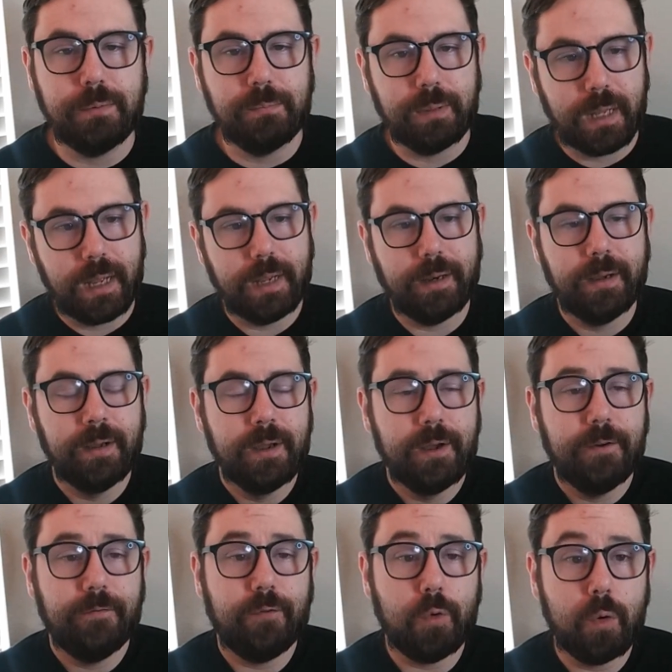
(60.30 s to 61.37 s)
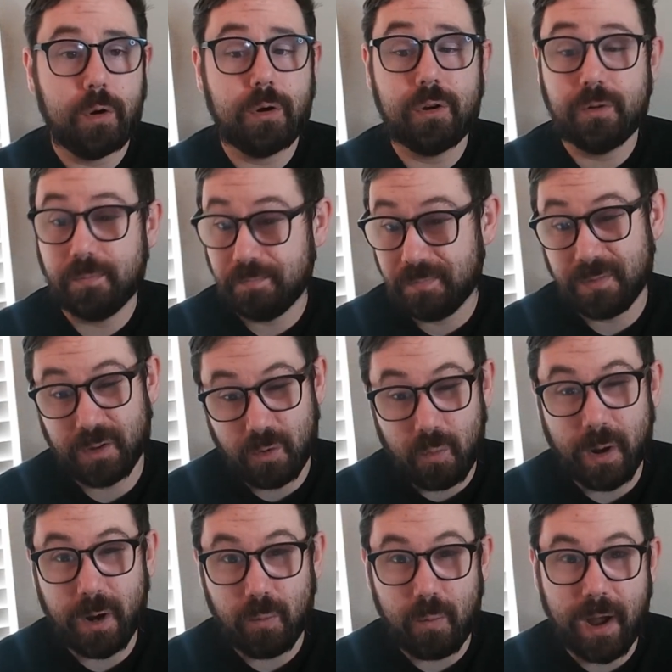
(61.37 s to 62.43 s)
and Blood for
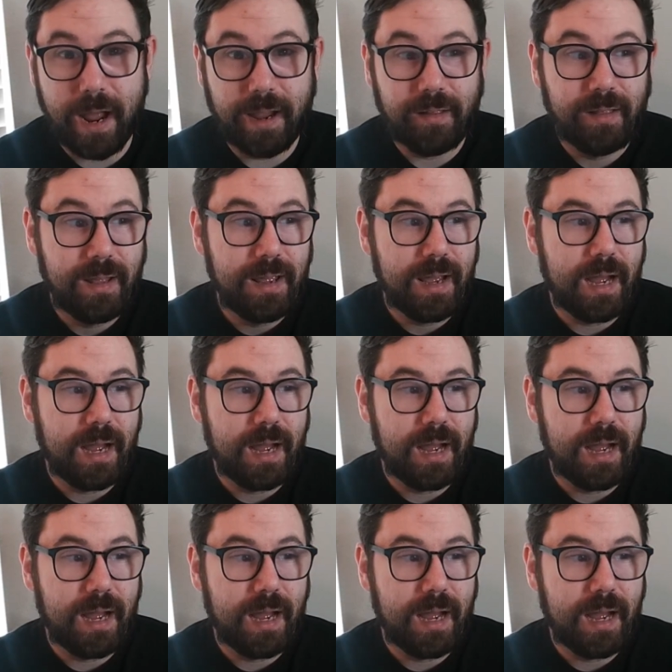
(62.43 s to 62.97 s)
quite a while.